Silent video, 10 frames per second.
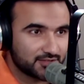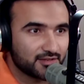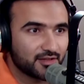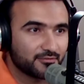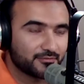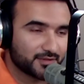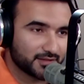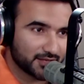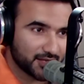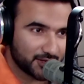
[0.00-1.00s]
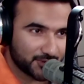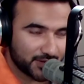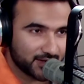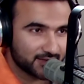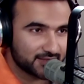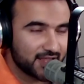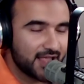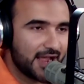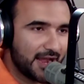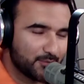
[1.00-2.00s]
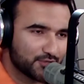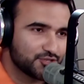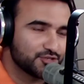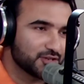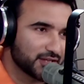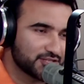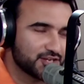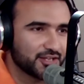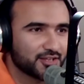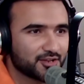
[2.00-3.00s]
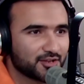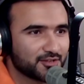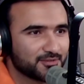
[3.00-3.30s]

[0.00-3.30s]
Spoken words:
you love the culinary arts. How much do you like chai karak?